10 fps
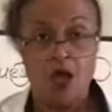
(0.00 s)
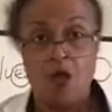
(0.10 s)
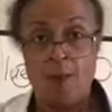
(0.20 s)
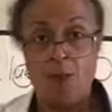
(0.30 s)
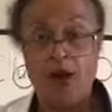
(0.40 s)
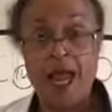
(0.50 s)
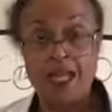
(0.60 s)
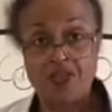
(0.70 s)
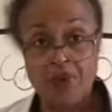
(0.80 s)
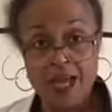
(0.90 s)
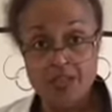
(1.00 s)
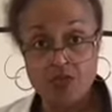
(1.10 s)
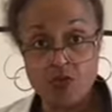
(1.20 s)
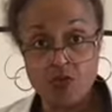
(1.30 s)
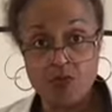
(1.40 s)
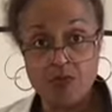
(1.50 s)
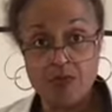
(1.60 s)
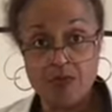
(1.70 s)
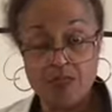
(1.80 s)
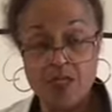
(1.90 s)
More hydroxyl
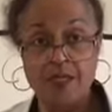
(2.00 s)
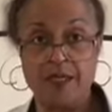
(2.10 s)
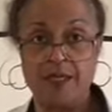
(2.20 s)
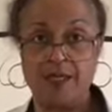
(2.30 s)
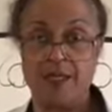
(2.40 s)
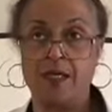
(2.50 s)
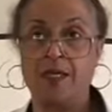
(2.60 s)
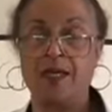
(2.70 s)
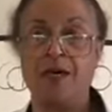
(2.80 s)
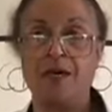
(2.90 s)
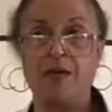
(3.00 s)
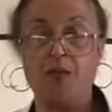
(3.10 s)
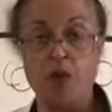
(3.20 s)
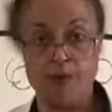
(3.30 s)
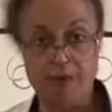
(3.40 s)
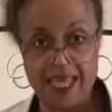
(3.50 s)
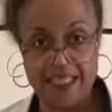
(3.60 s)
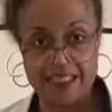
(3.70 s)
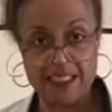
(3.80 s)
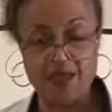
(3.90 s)
groups, more
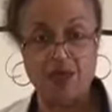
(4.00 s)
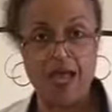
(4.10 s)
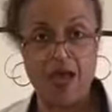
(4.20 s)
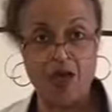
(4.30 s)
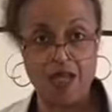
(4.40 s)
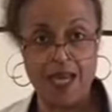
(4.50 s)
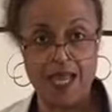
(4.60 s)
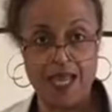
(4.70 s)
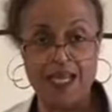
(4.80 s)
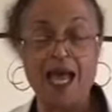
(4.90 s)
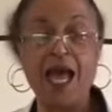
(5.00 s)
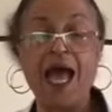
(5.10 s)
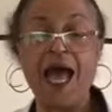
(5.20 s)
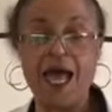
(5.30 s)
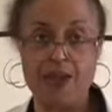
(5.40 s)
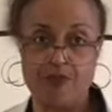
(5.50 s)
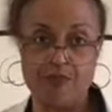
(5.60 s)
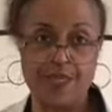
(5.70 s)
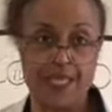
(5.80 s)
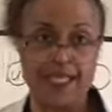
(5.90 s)
basic or alkaline, a higher
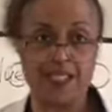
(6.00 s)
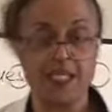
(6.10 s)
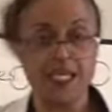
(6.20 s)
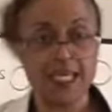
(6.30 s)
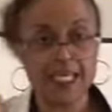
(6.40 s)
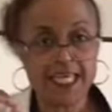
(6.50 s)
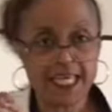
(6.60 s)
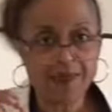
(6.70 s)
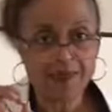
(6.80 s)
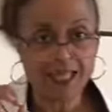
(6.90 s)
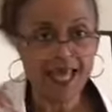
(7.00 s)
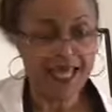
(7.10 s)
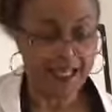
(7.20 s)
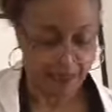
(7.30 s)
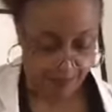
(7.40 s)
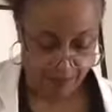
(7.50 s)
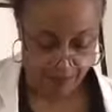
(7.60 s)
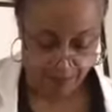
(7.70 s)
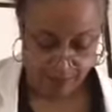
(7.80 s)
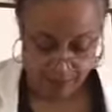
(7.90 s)
pH. Keep that
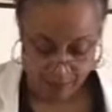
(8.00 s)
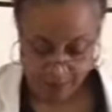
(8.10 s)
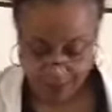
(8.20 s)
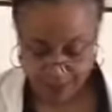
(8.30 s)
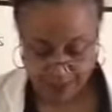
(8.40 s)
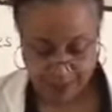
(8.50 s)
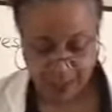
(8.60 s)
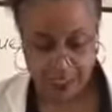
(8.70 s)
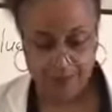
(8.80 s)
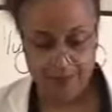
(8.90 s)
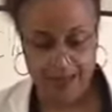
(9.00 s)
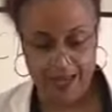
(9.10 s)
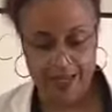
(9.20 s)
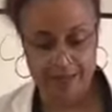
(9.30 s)
reference in mind,